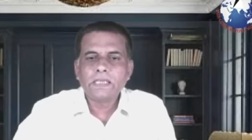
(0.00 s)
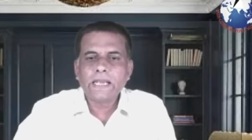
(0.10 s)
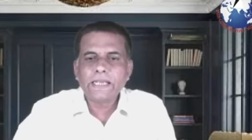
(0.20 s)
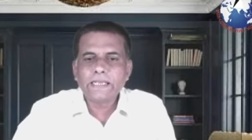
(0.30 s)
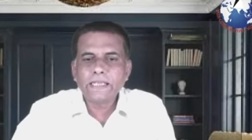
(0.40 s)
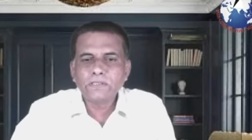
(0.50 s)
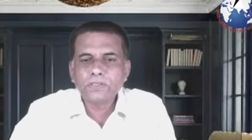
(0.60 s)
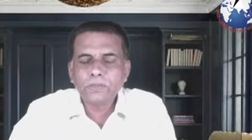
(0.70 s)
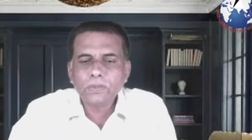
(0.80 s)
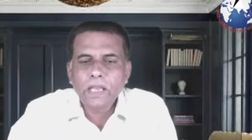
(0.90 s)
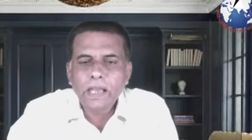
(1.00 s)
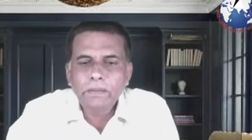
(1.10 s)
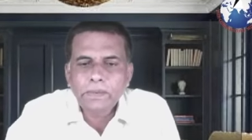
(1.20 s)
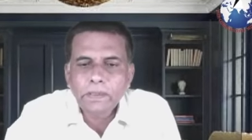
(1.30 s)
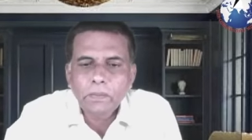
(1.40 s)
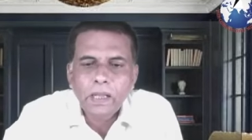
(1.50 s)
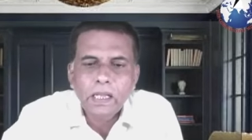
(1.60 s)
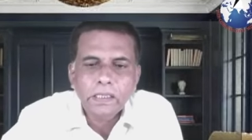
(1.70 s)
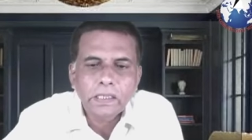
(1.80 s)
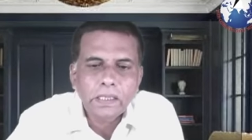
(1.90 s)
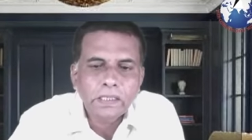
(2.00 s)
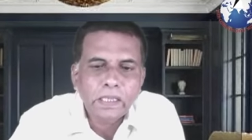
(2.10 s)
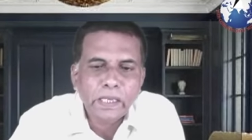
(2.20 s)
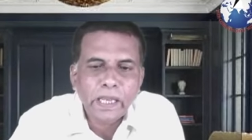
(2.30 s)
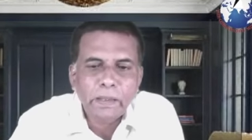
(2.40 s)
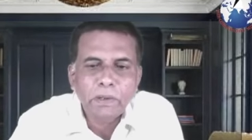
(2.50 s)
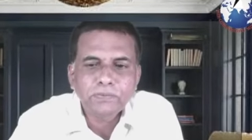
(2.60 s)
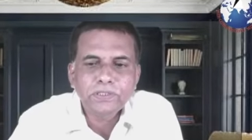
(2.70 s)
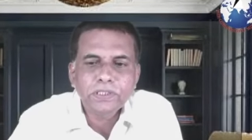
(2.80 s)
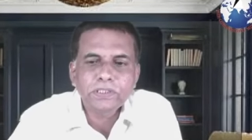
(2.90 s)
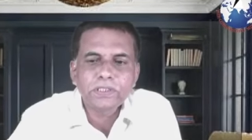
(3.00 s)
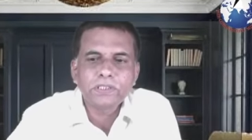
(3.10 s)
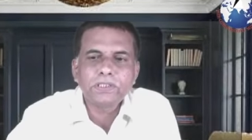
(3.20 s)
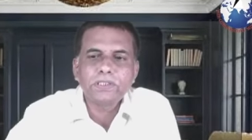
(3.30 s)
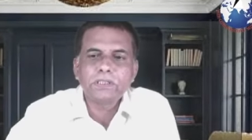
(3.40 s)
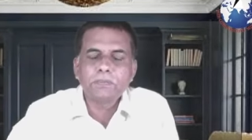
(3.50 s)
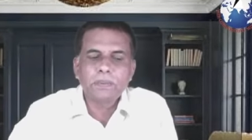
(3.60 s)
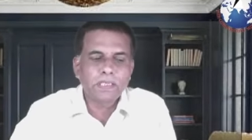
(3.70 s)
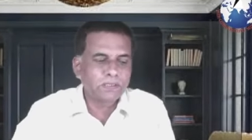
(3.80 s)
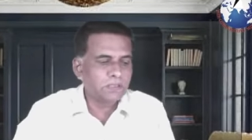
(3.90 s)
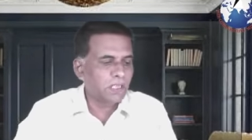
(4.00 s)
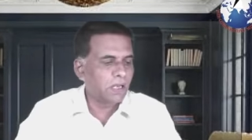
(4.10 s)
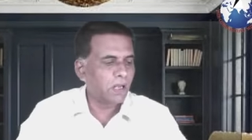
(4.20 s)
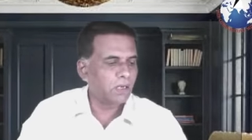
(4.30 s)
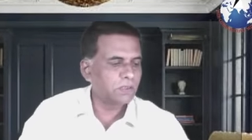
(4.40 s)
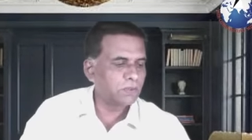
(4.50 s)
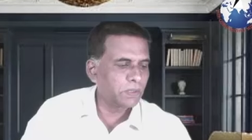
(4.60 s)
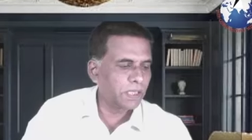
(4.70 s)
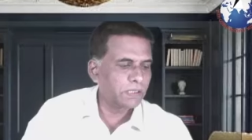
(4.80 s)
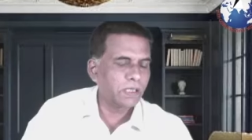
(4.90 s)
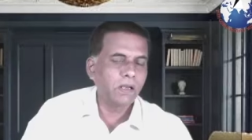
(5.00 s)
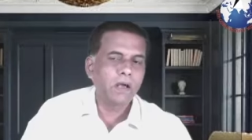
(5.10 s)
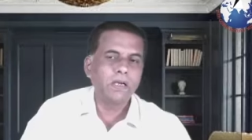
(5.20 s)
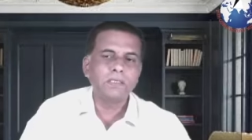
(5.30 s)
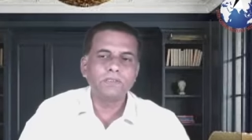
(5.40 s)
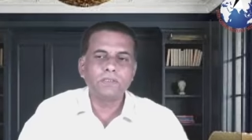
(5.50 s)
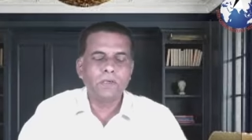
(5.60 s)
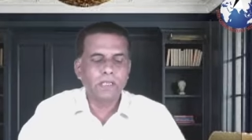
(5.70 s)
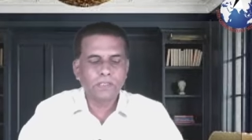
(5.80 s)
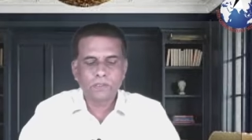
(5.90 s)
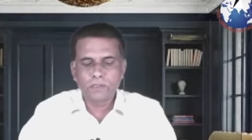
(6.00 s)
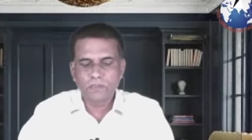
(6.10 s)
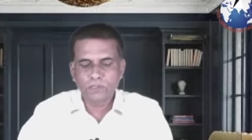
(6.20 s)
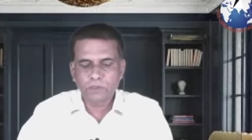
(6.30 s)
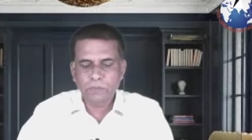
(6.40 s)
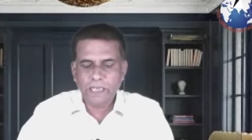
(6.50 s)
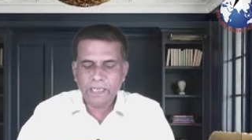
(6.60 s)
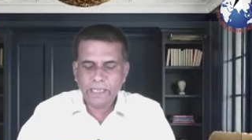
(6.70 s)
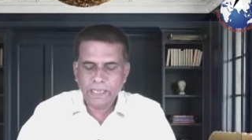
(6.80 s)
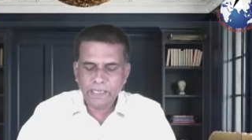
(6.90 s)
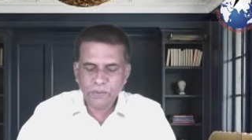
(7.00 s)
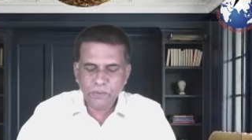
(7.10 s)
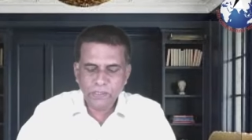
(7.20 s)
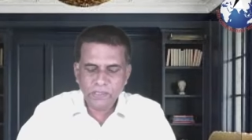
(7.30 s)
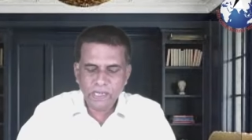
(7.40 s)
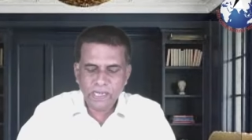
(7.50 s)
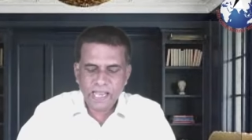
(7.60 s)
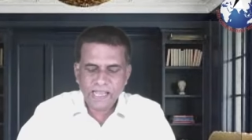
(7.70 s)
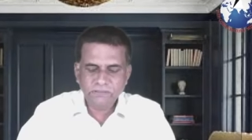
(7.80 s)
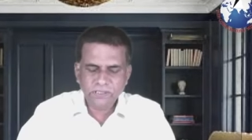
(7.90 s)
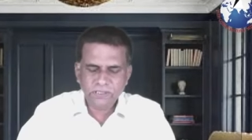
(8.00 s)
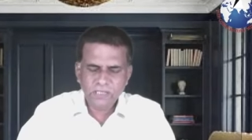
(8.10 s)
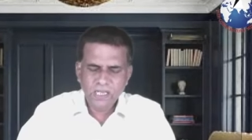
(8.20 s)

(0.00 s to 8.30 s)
Greetings to everyone in the name of Jesus. Praise the Lord. Today the Lord is going to speak into your lives.